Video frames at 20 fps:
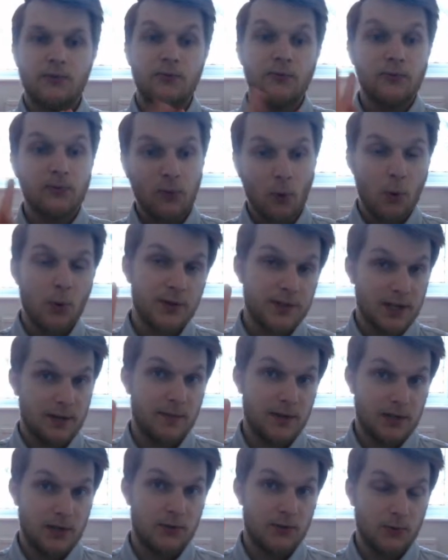4
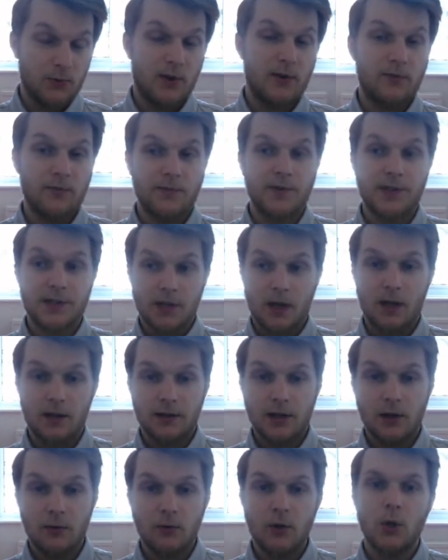semitones away from the
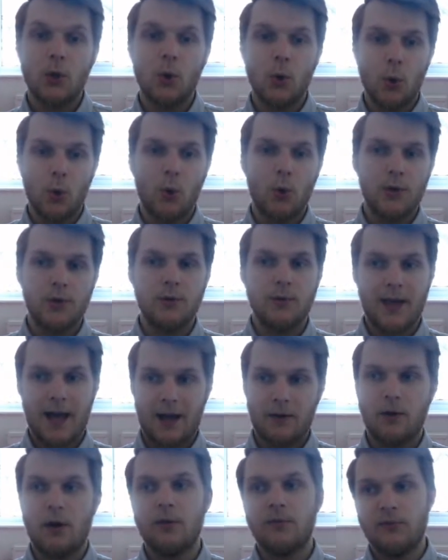start note, or you
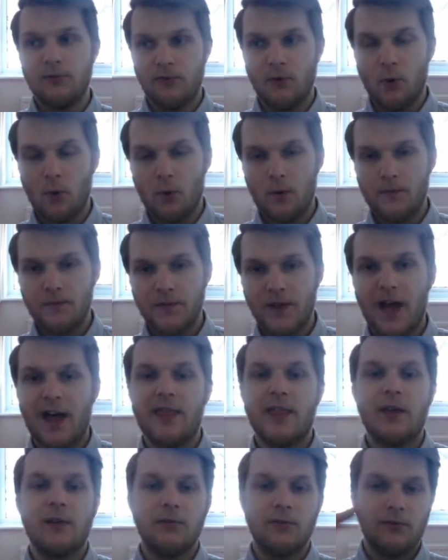count up 4
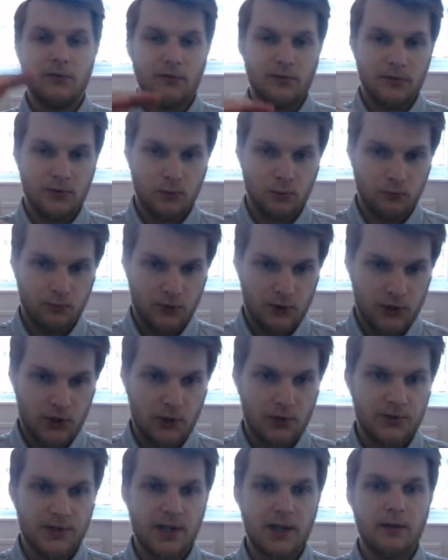and then
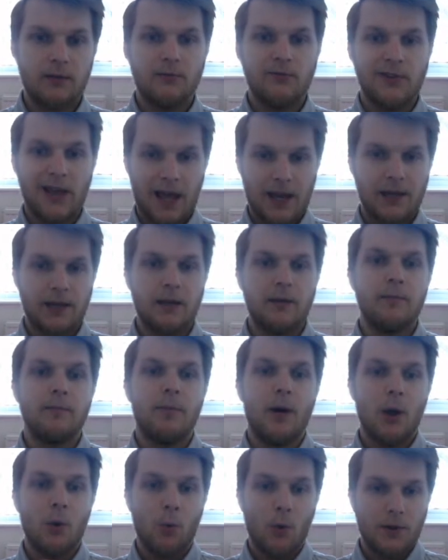reduce it, flatten it
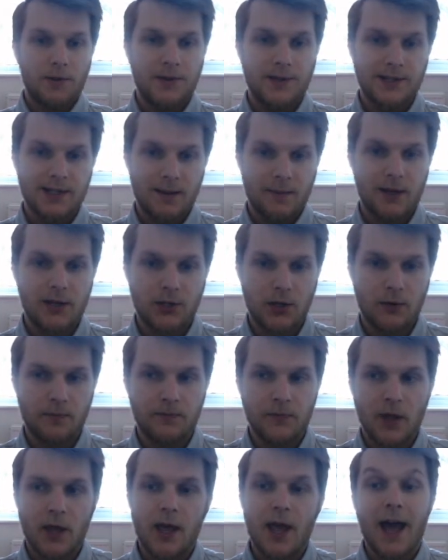by 1 semitone.
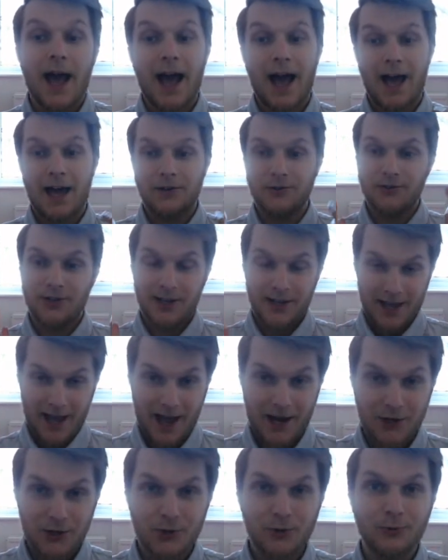And
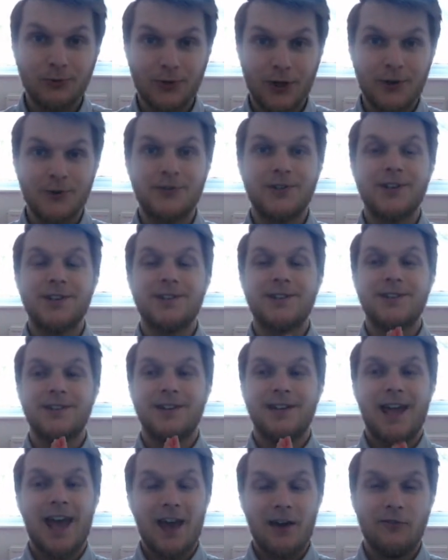again, you'll notice
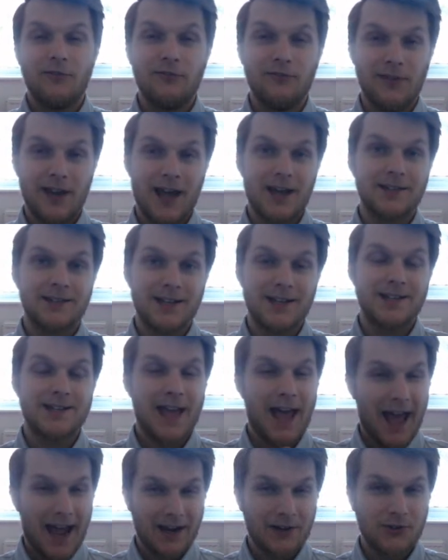that an F flat is
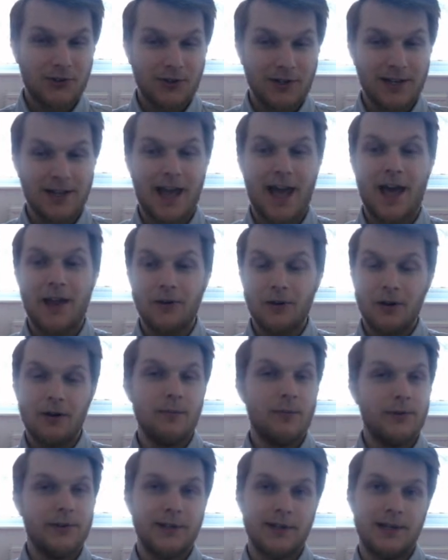actually,
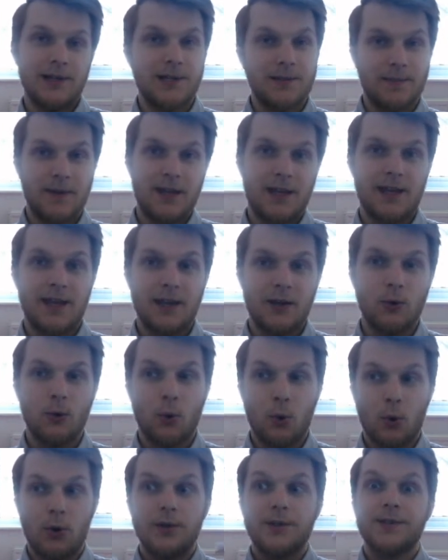enharmonically speaking,
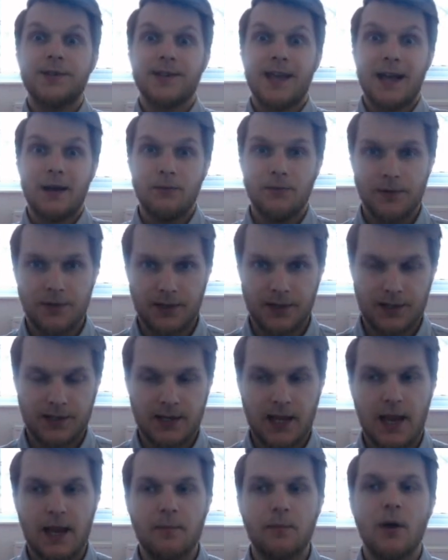or sounds the
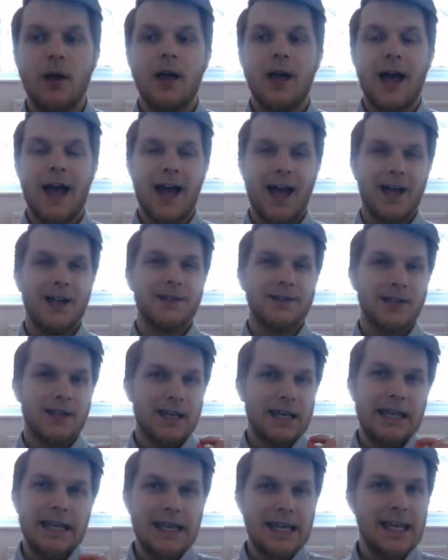same as
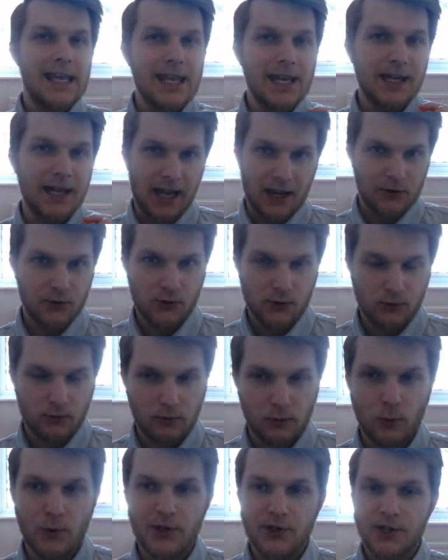E
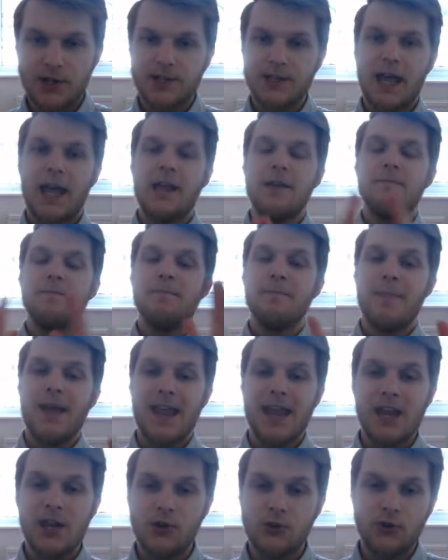natural, which is a
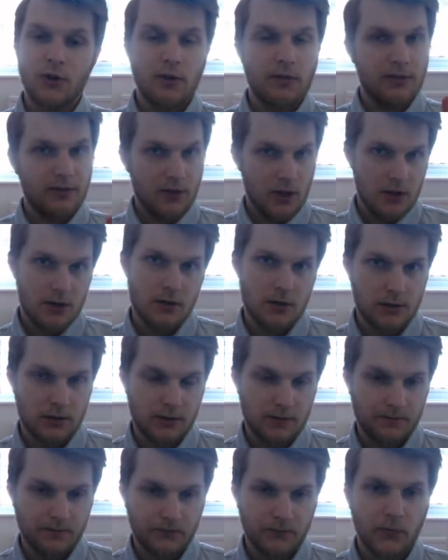major
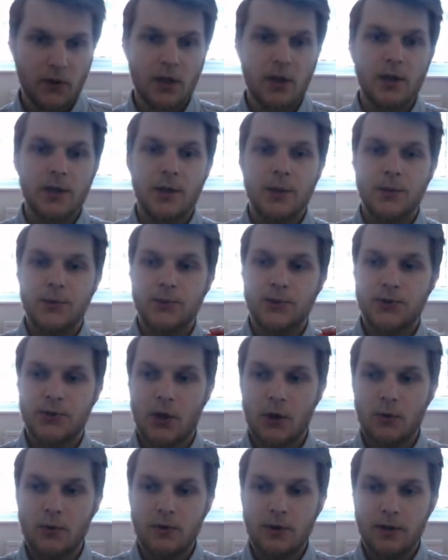third.
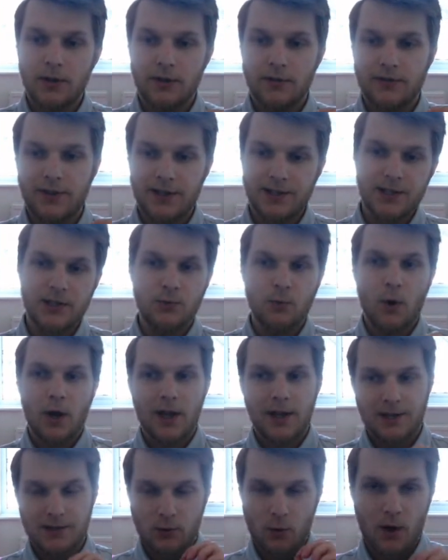So this is
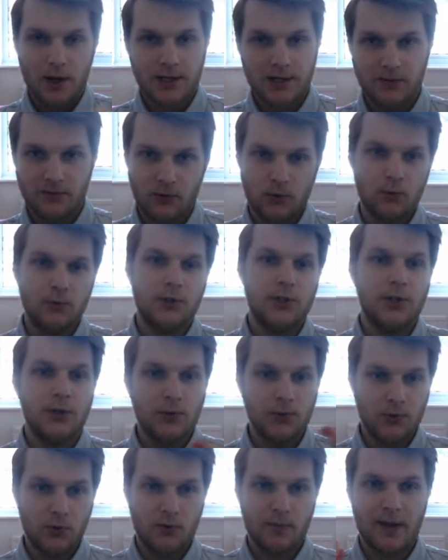why it's quite difficult to
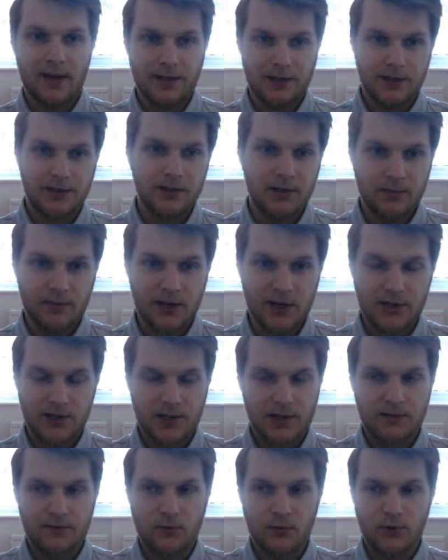use augmented and
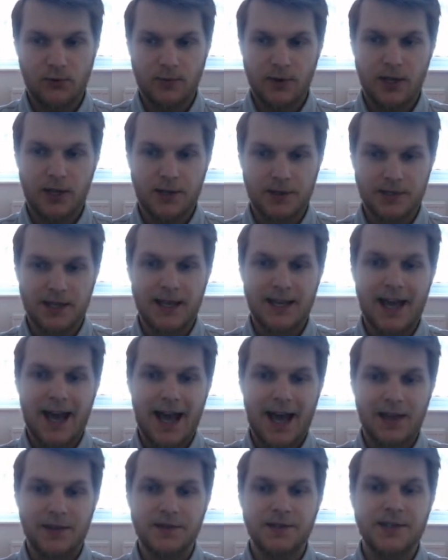diminished intervals, because they
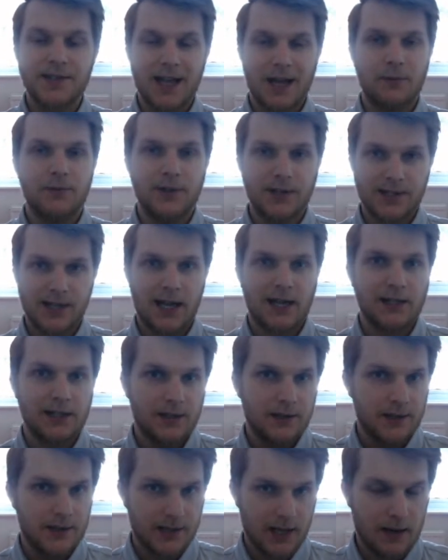can sound exactly
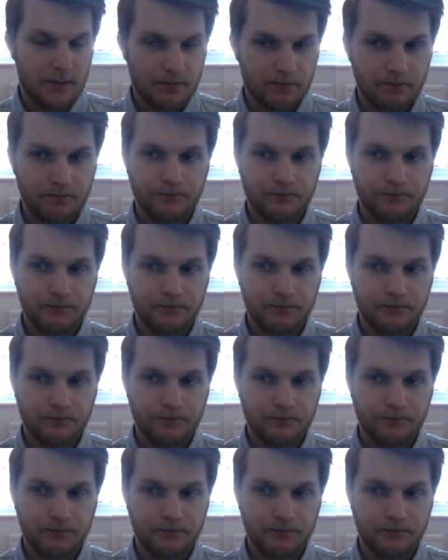the same.